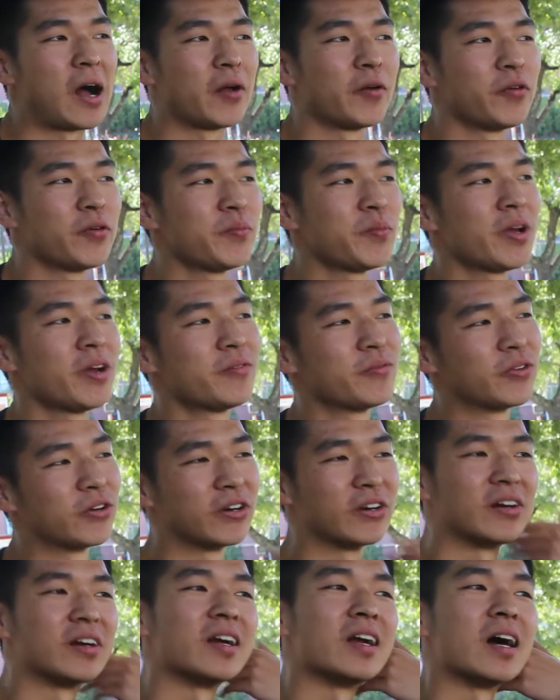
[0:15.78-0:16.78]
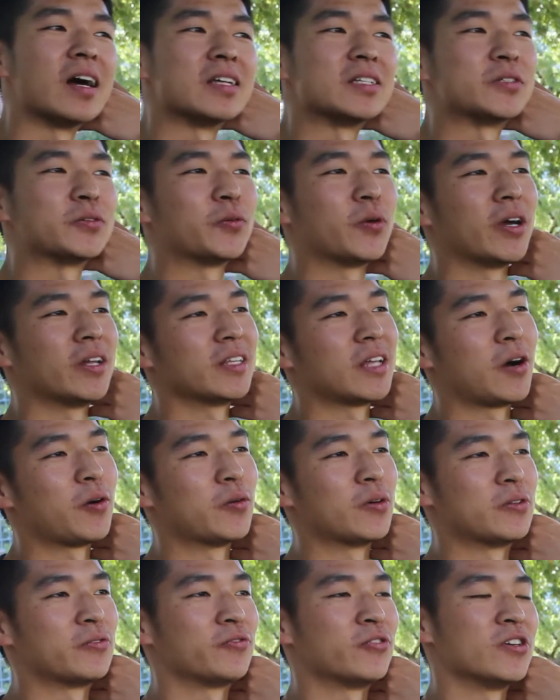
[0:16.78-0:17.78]
remember like when I
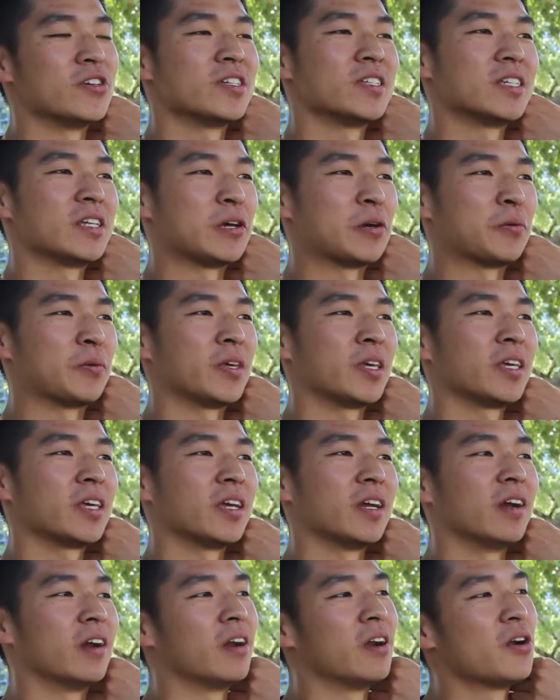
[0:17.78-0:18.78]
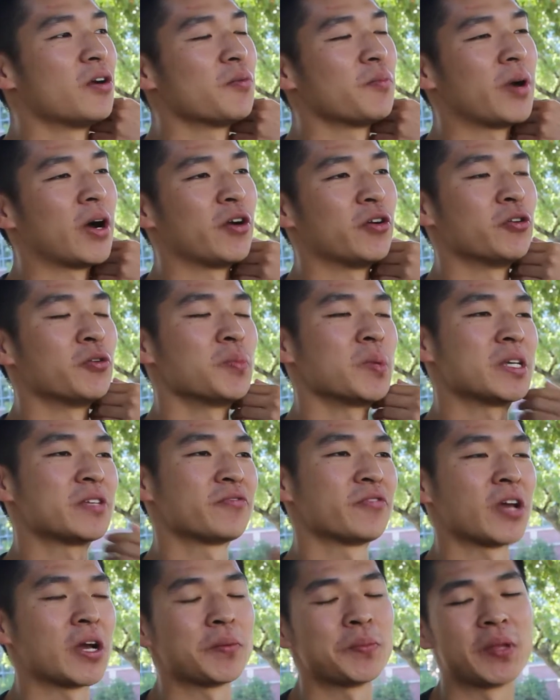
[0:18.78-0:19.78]
was first year here, my roommate's
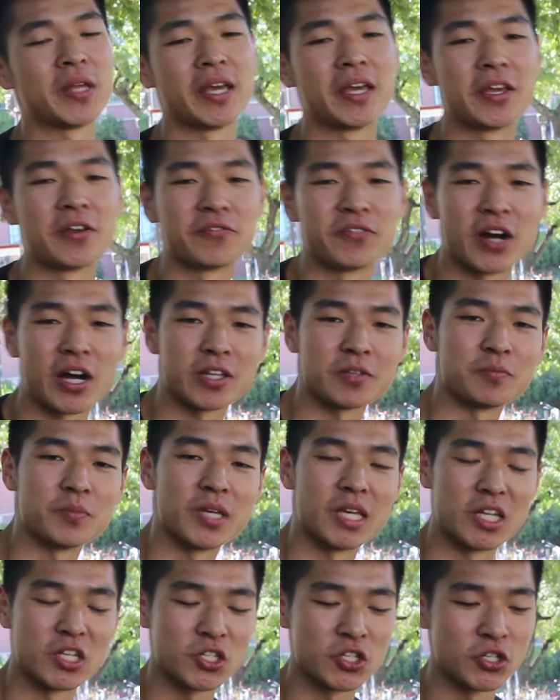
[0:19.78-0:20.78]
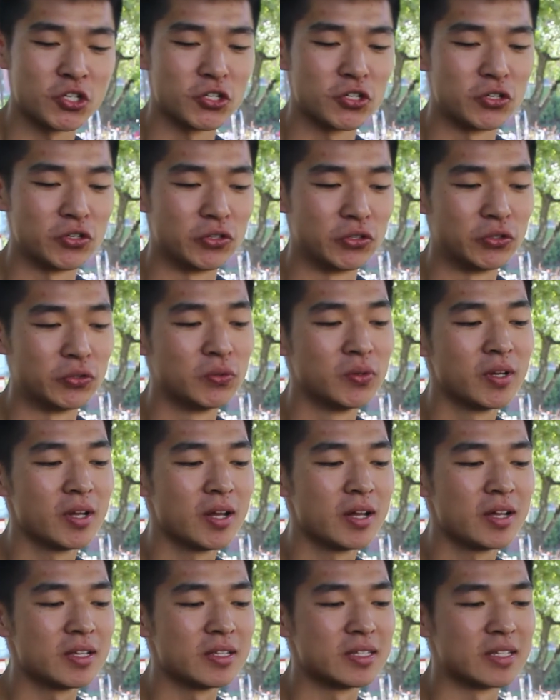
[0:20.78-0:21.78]
family invited me to
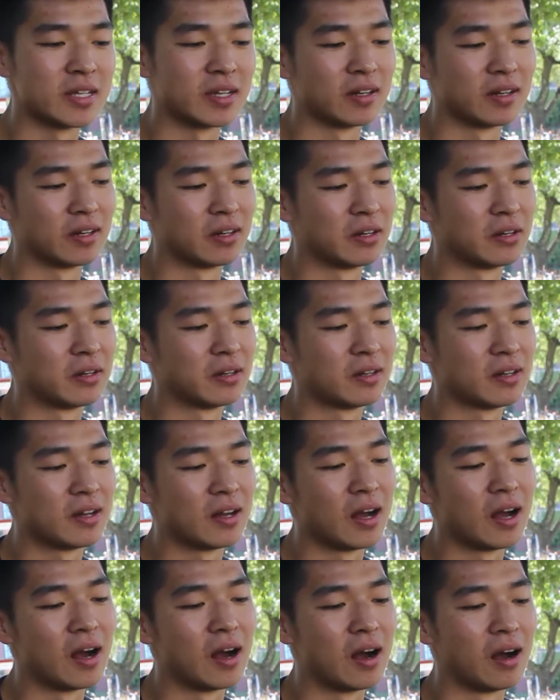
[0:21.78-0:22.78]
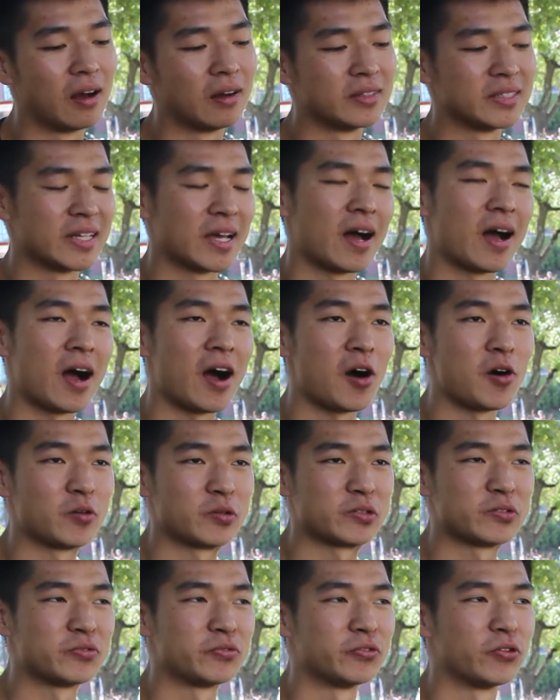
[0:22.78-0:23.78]
their uh, their
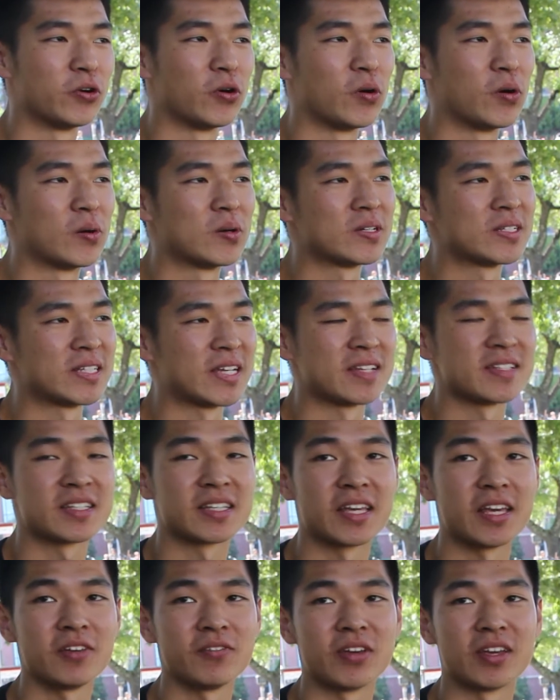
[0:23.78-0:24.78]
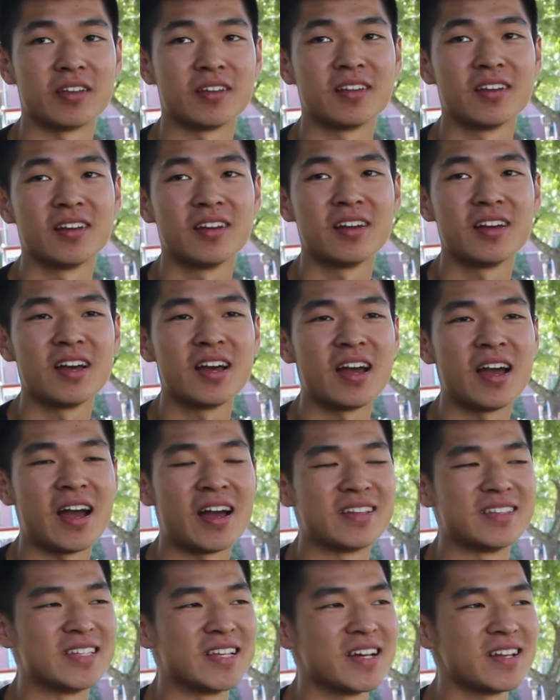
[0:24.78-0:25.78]
house for Thanksgiving.
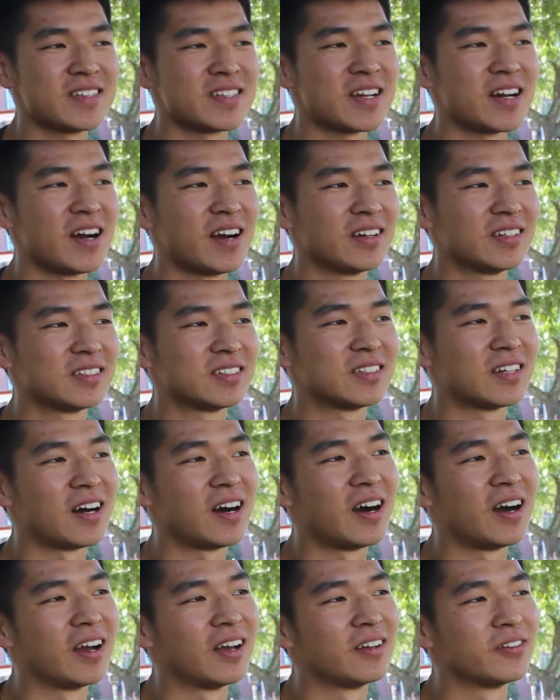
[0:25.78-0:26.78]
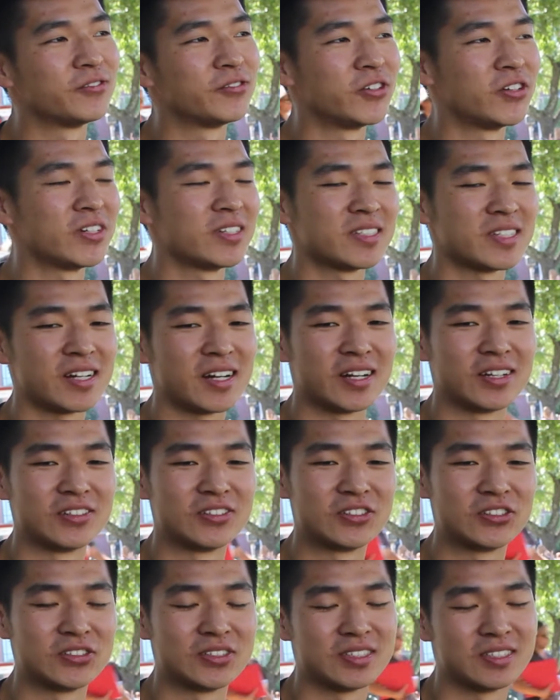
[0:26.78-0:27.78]
And that time I first time
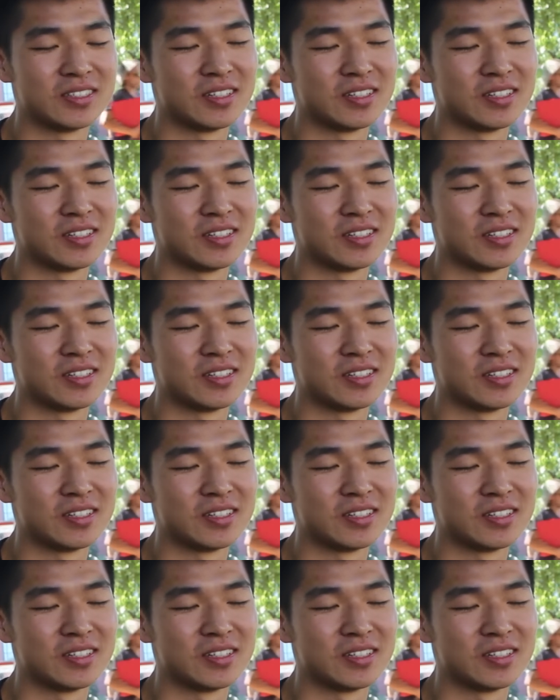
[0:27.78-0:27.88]
to